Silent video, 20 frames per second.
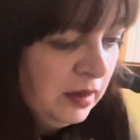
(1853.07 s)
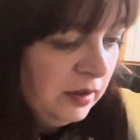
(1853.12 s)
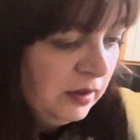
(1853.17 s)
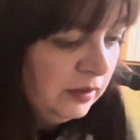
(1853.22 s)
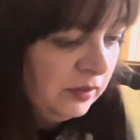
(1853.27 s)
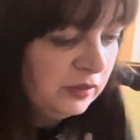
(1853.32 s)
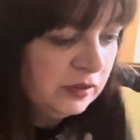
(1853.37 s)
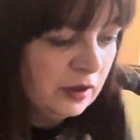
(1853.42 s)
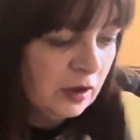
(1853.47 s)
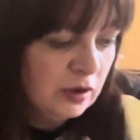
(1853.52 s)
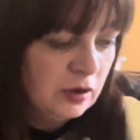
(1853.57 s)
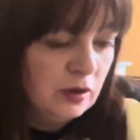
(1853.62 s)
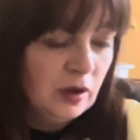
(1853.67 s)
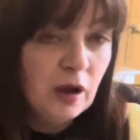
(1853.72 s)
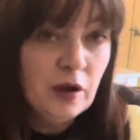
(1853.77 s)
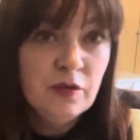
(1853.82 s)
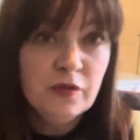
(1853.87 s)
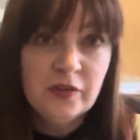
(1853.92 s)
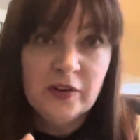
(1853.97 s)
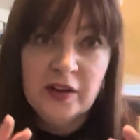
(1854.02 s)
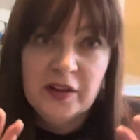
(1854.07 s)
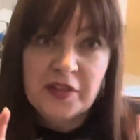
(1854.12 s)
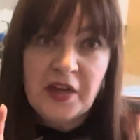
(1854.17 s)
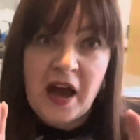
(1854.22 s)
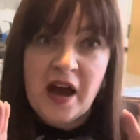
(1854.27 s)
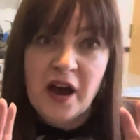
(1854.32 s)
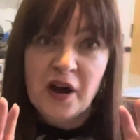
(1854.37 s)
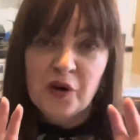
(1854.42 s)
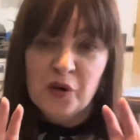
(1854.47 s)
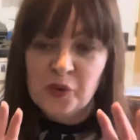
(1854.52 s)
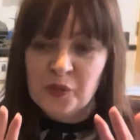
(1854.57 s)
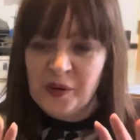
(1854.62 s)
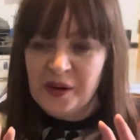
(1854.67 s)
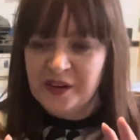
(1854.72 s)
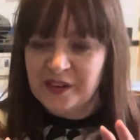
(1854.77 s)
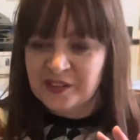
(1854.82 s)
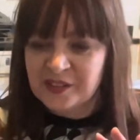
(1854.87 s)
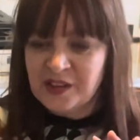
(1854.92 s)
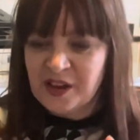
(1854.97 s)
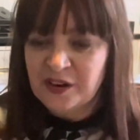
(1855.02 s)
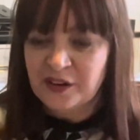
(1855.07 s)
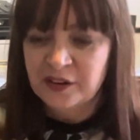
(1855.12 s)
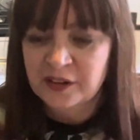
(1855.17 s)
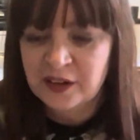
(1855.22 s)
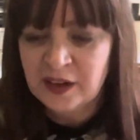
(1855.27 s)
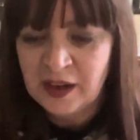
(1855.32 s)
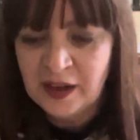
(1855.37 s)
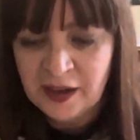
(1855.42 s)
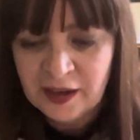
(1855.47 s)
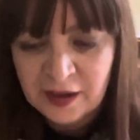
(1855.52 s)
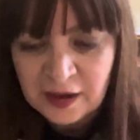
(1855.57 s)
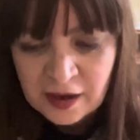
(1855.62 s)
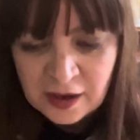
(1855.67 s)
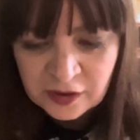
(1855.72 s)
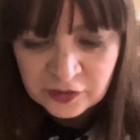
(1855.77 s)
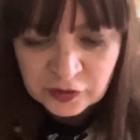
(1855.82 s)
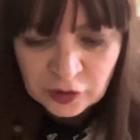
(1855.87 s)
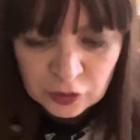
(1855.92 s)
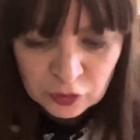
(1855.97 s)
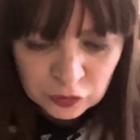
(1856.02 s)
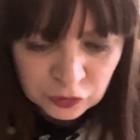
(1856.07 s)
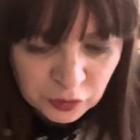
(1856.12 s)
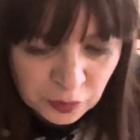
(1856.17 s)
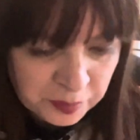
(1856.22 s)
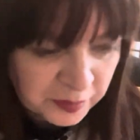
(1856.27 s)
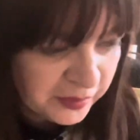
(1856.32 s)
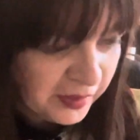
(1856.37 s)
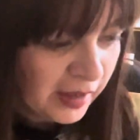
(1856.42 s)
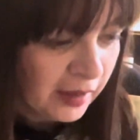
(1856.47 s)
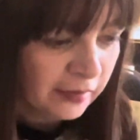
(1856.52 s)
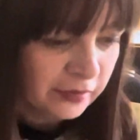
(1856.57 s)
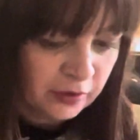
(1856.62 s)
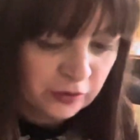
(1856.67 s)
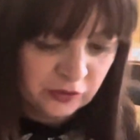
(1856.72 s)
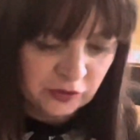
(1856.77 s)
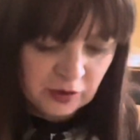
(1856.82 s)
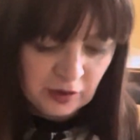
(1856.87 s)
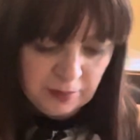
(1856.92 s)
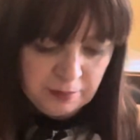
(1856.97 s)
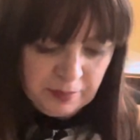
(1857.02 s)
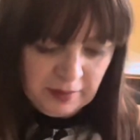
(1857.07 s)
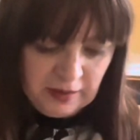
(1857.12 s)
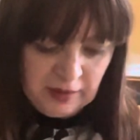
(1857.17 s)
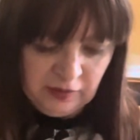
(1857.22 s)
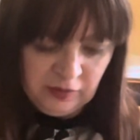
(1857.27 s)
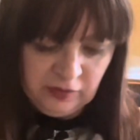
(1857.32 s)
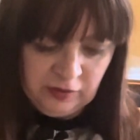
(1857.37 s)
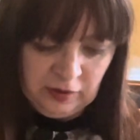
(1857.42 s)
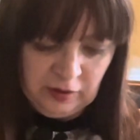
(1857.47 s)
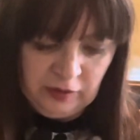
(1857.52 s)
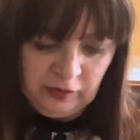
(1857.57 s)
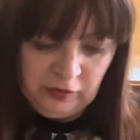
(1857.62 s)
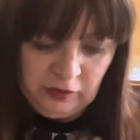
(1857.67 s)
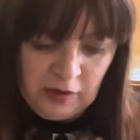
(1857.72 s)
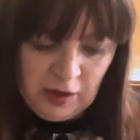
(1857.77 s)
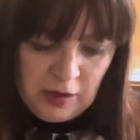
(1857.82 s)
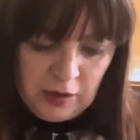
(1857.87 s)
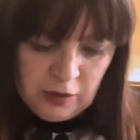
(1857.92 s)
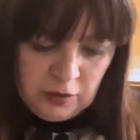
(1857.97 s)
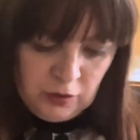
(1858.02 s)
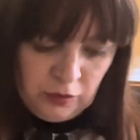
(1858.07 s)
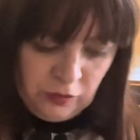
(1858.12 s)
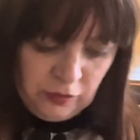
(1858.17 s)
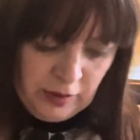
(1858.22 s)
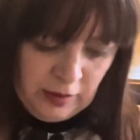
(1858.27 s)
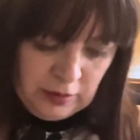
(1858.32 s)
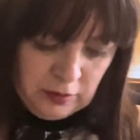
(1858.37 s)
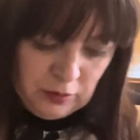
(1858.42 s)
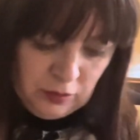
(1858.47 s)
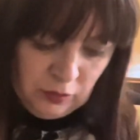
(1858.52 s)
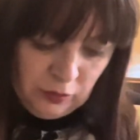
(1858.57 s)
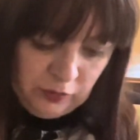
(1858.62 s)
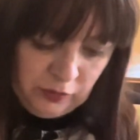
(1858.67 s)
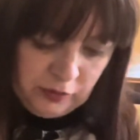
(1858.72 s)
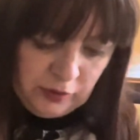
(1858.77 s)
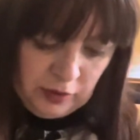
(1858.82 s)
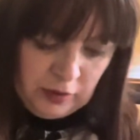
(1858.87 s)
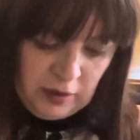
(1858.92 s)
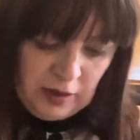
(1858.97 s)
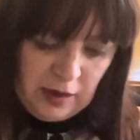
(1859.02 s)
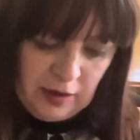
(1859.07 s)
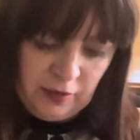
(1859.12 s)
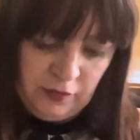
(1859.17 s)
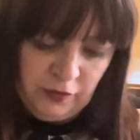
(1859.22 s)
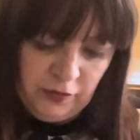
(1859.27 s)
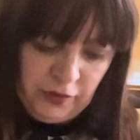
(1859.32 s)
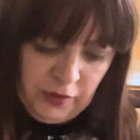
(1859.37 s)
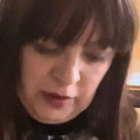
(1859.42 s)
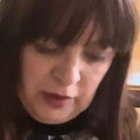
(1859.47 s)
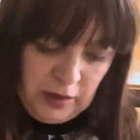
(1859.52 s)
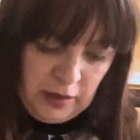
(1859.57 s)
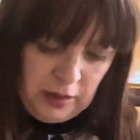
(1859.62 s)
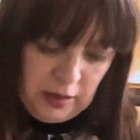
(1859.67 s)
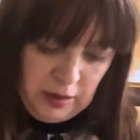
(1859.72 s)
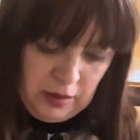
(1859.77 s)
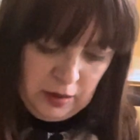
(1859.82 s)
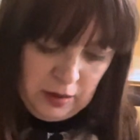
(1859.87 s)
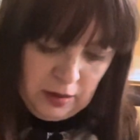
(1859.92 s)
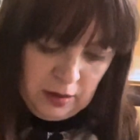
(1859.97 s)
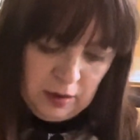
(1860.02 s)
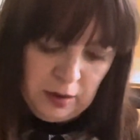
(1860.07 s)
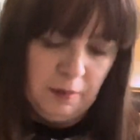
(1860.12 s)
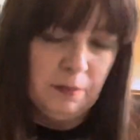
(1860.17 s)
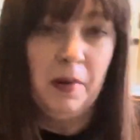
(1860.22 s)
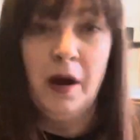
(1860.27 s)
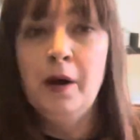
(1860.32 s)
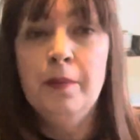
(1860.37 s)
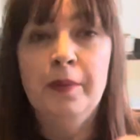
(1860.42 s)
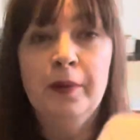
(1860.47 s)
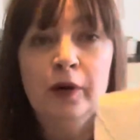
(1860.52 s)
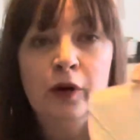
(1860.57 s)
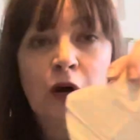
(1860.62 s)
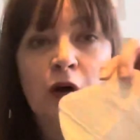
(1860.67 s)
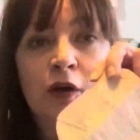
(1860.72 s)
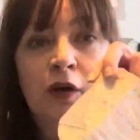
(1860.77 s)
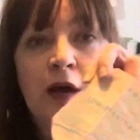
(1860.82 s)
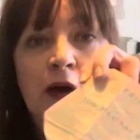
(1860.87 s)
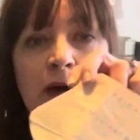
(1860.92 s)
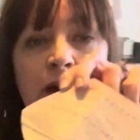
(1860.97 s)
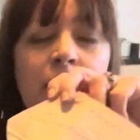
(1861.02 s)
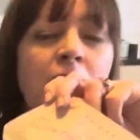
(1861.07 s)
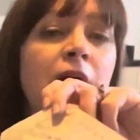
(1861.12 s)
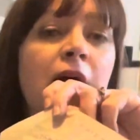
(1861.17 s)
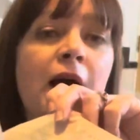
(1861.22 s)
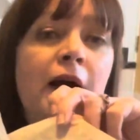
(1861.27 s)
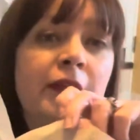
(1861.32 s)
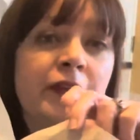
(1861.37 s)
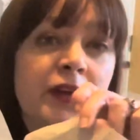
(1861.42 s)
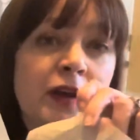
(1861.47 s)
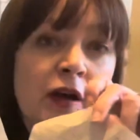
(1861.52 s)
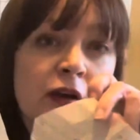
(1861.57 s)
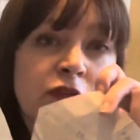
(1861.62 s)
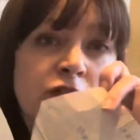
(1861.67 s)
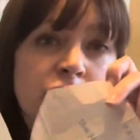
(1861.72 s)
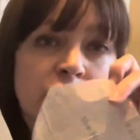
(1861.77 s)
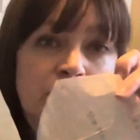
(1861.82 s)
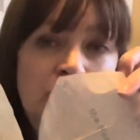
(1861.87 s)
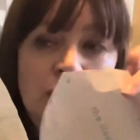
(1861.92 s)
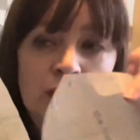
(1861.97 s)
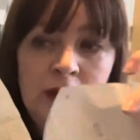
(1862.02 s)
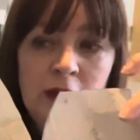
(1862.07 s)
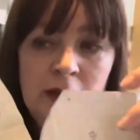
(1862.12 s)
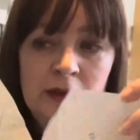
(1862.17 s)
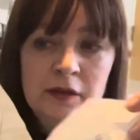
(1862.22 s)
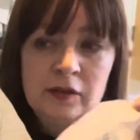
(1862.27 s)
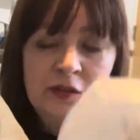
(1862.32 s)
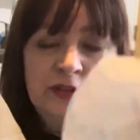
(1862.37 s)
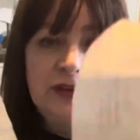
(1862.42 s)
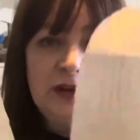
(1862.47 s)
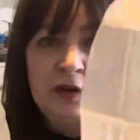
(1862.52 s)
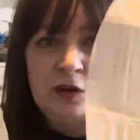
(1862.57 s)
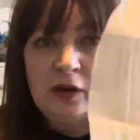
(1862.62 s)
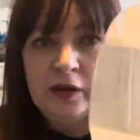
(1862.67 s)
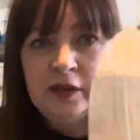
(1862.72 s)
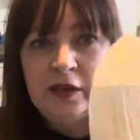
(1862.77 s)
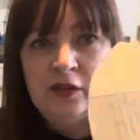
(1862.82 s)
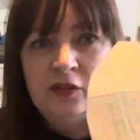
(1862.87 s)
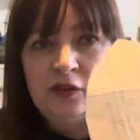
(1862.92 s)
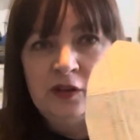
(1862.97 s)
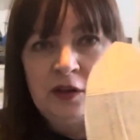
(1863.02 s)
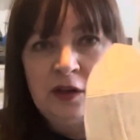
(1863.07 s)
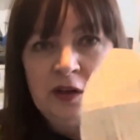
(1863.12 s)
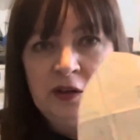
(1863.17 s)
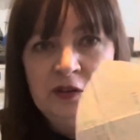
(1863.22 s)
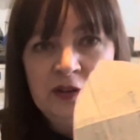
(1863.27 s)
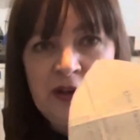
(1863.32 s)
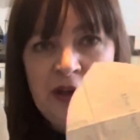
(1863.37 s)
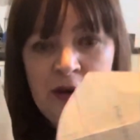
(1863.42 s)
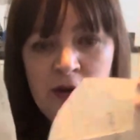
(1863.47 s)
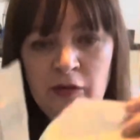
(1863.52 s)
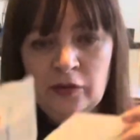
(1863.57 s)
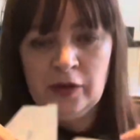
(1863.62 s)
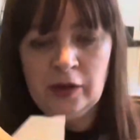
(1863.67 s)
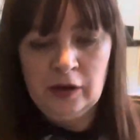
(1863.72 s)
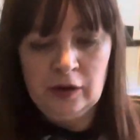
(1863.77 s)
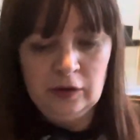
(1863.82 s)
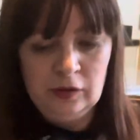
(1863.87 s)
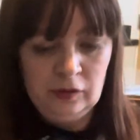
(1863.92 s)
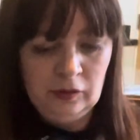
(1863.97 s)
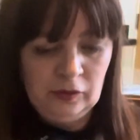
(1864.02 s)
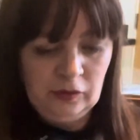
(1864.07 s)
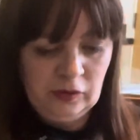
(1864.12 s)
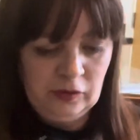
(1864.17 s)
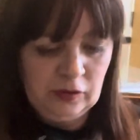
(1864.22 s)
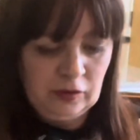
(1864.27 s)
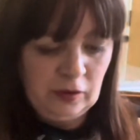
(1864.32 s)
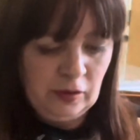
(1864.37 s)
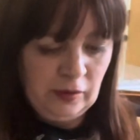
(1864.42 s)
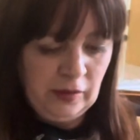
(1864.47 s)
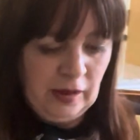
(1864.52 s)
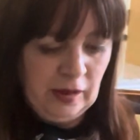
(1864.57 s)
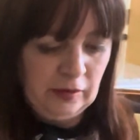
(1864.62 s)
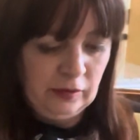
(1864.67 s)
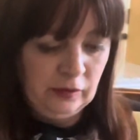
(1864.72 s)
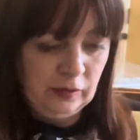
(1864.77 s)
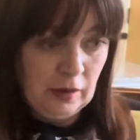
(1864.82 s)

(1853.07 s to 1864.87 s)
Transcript: So hopefully that all works out okay. So on top of that, those 9 pieces, you then also have the upper collar and the under collar, so I need to cut out those, so that's